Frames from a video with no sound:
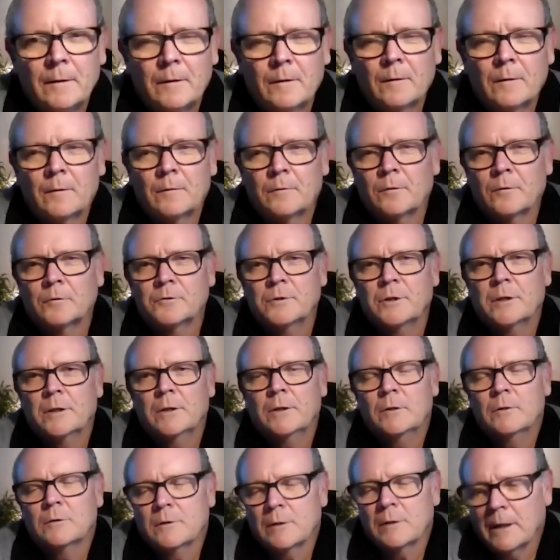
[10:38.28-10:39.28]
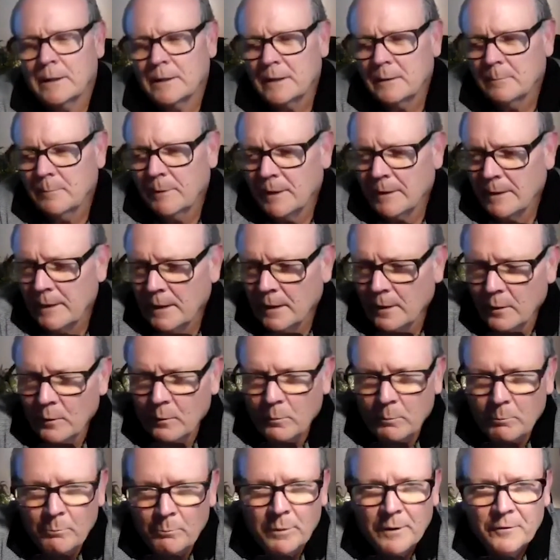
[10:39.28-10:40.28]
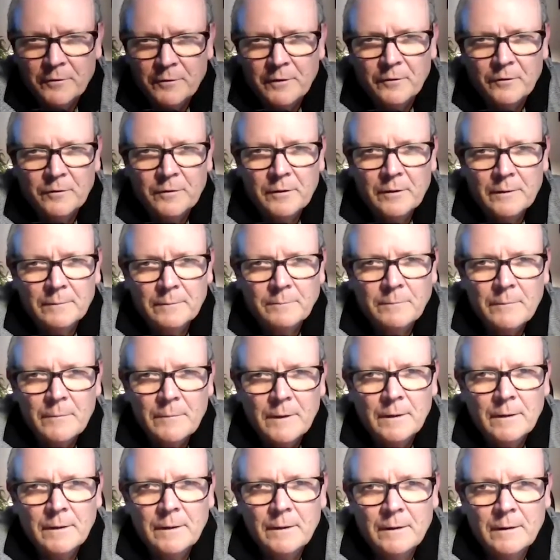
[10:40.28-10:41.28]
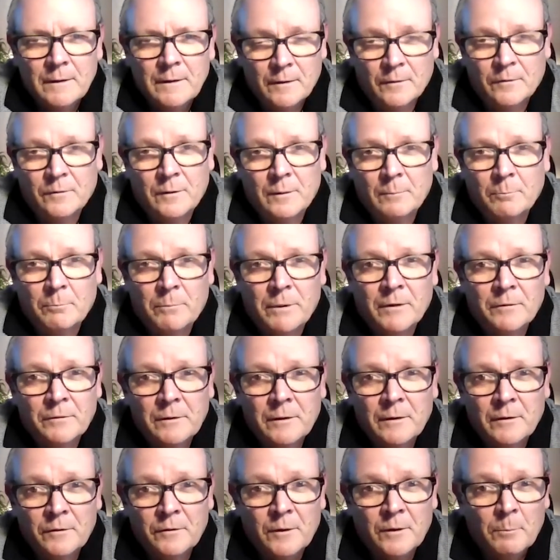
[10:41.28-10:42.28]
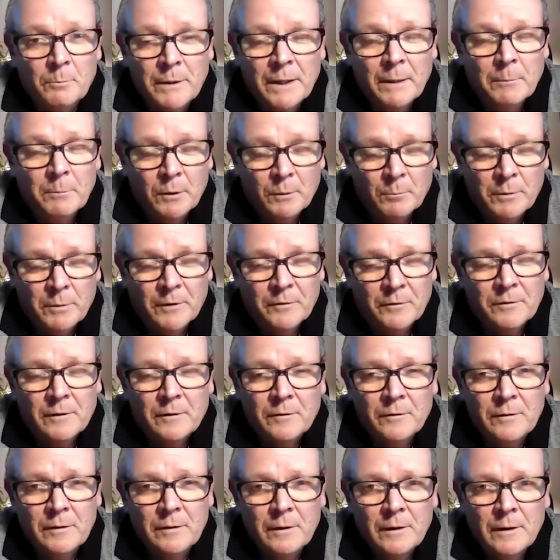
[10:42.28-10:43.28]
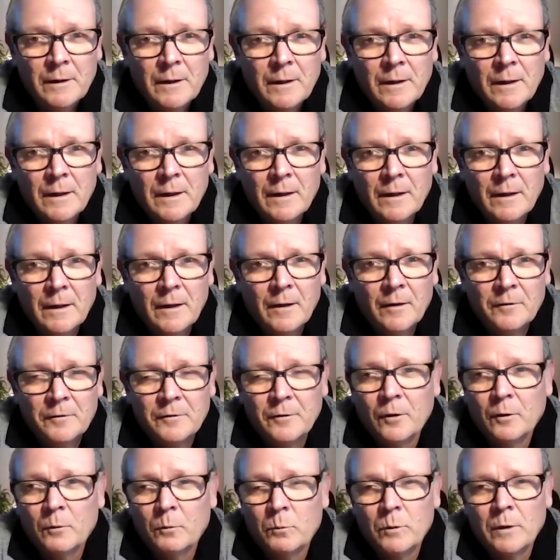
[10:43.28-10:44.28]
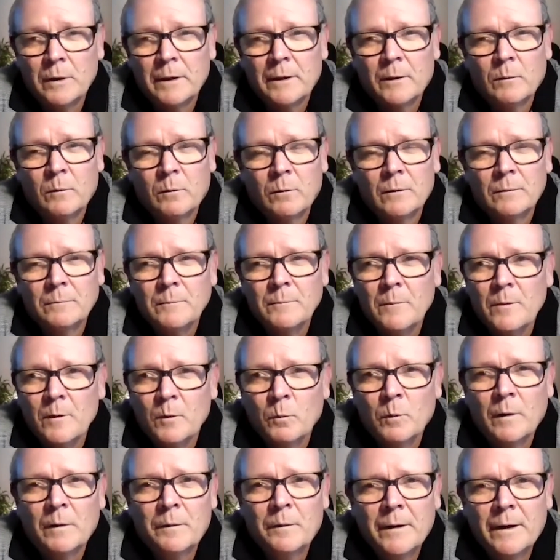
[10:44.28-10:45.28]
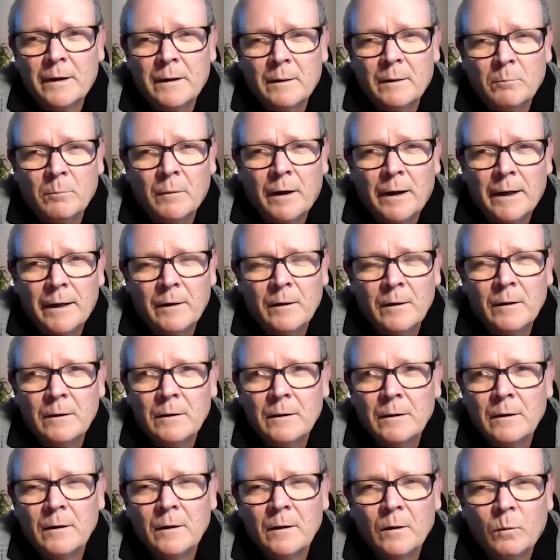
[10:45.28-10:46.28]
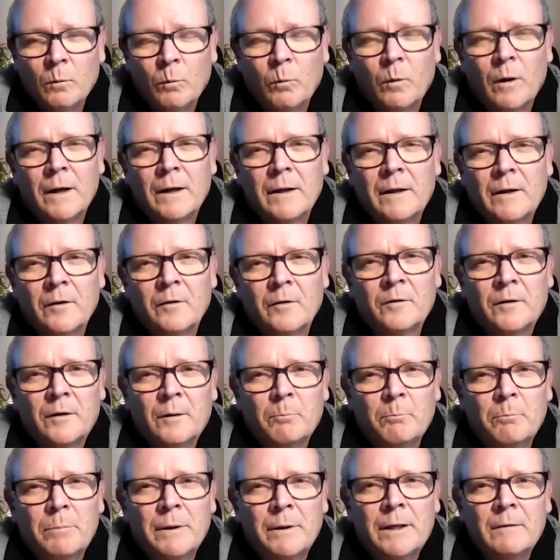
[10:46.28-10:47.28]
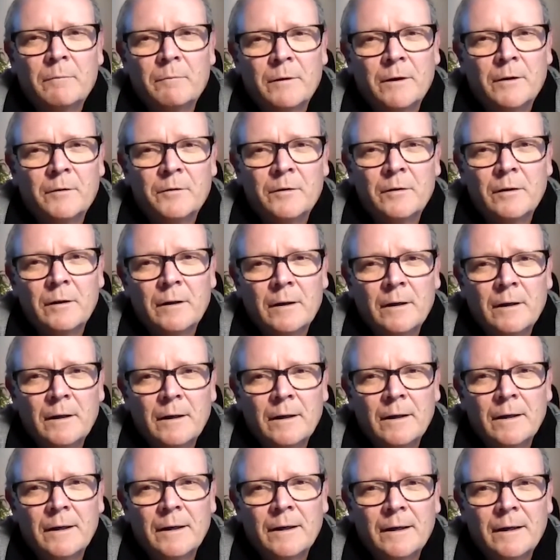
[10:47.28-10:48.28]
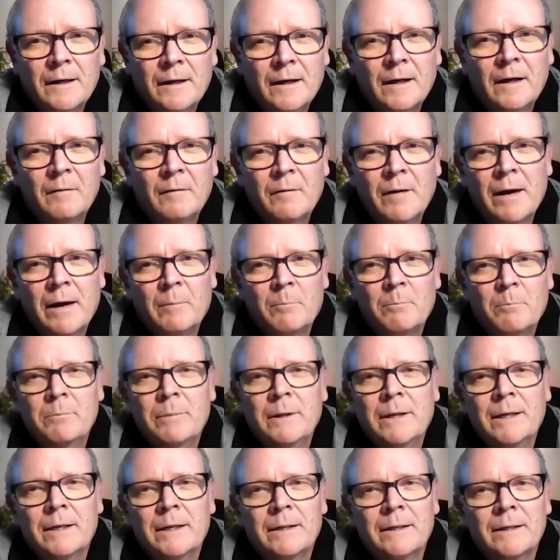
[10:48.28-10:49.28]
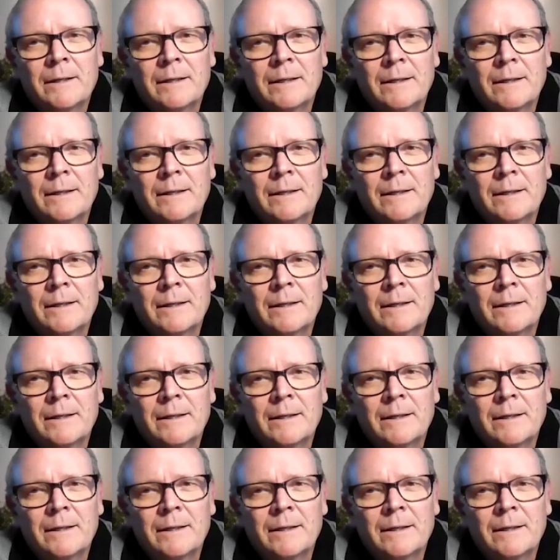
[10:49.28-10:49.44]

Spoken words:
So Jenny, you talked about how business is a people business. So really, with that in mind, what is the benefits of being